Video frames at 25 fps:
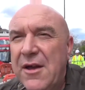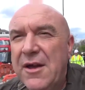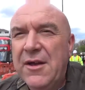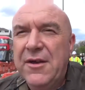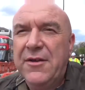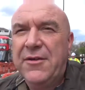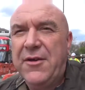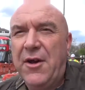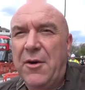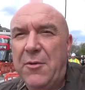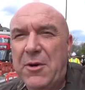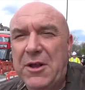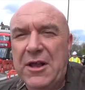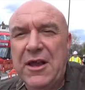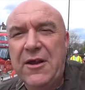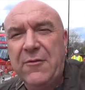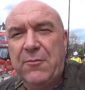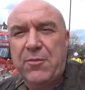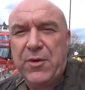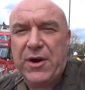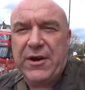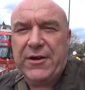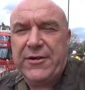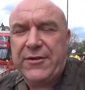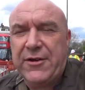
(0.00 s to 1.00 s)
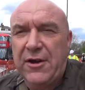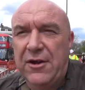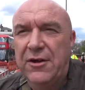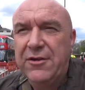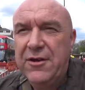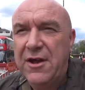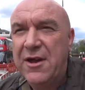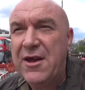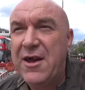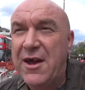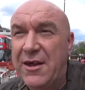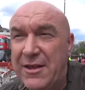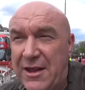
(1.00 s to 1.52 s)
So we leave Brixton
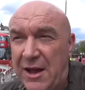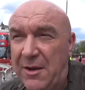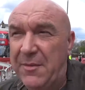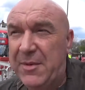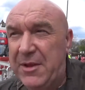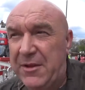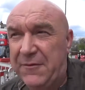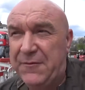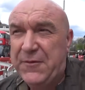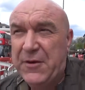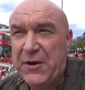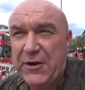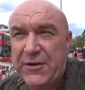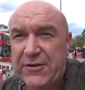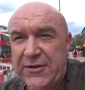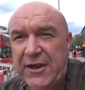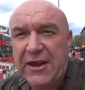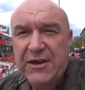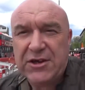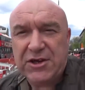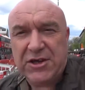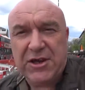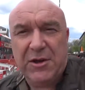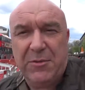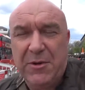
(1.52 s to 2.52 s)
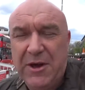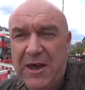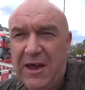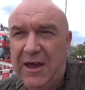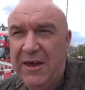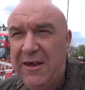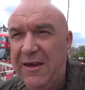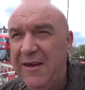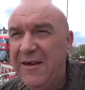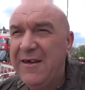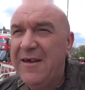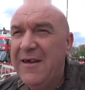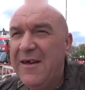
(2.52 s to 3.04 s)
and that'll be the first station that we hit
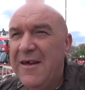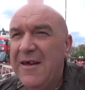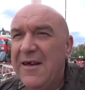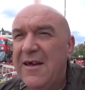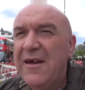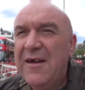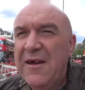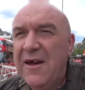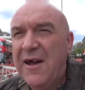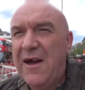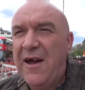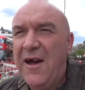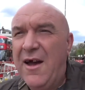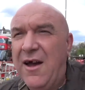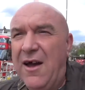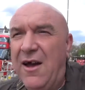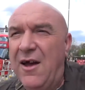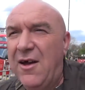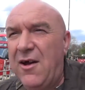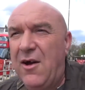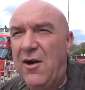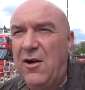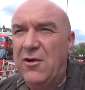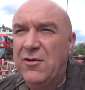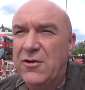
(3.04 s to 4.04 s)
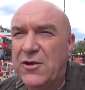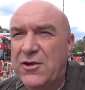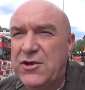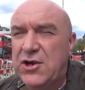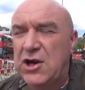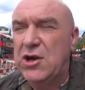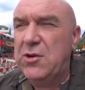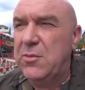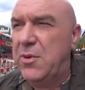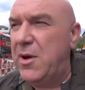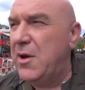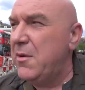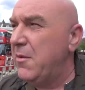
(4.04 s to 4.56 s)
on the
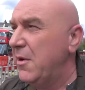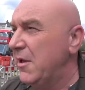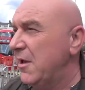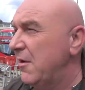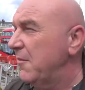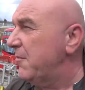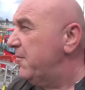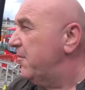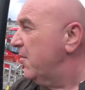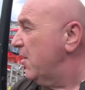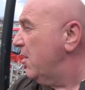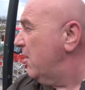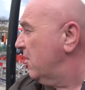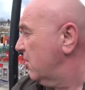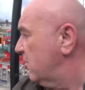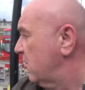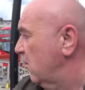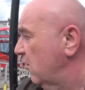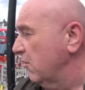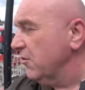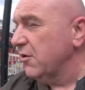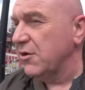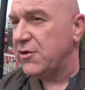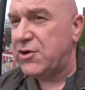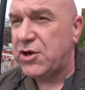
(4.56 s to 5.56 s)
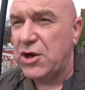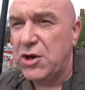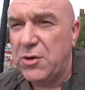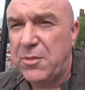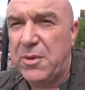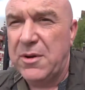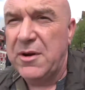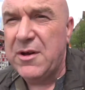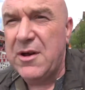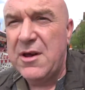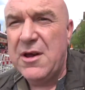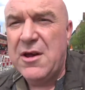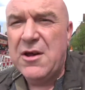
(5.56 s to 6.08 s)
tube, when I go on the tube,
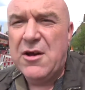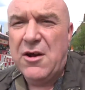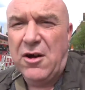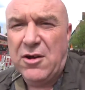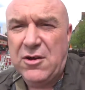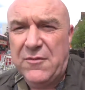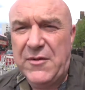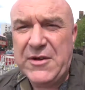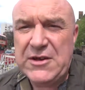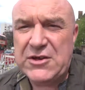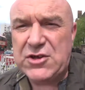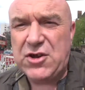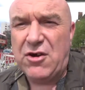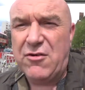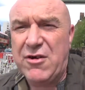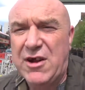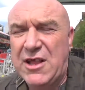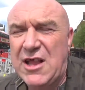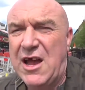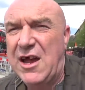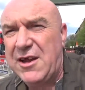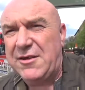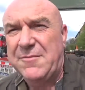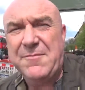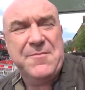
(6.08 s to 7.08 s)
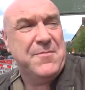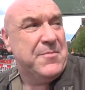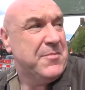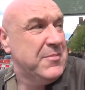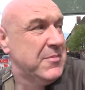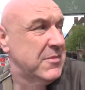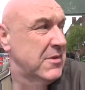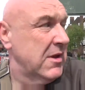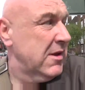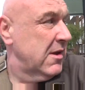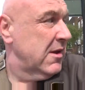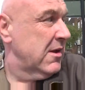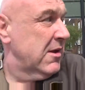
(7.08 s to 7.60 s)
on the Victoria line.
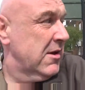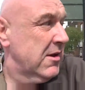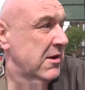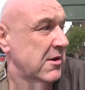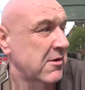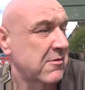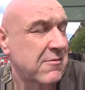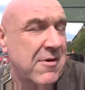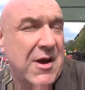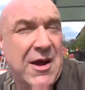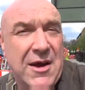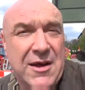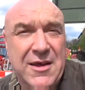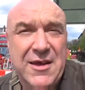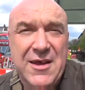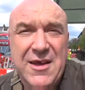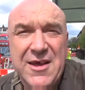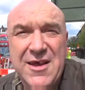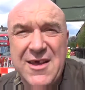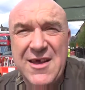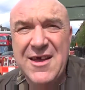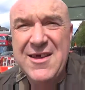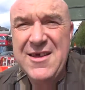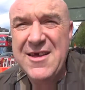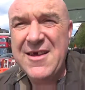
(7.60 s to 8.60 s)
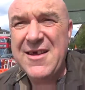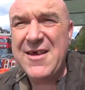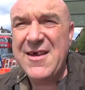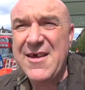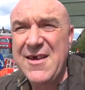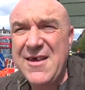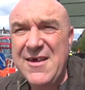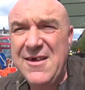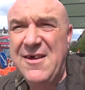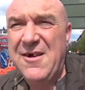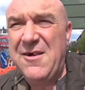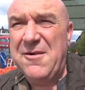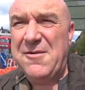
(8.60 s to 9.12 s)
Right,
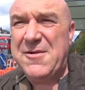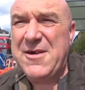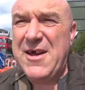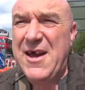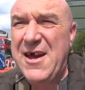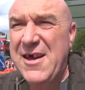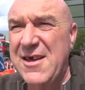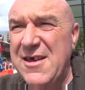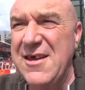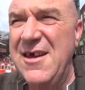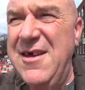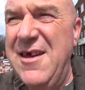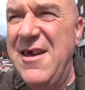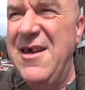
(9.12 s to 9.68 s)
okay.